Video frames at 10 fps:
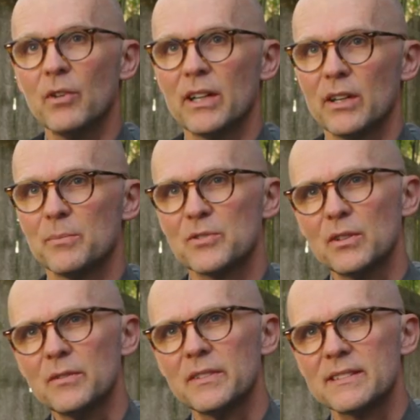And what I
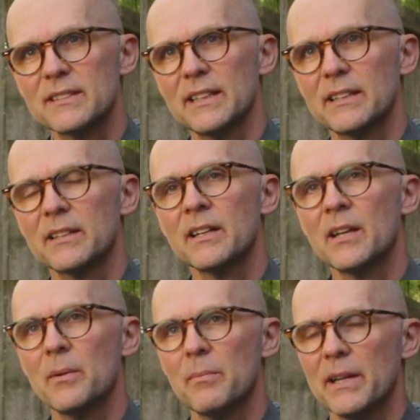observe is that
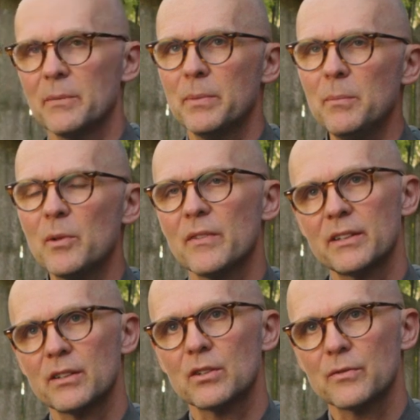many people,
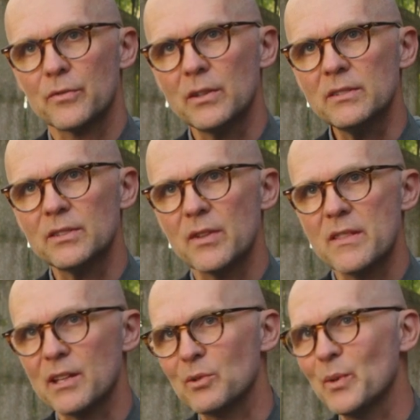when they're confronted
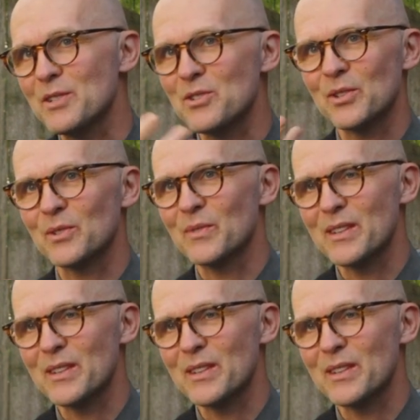with that question or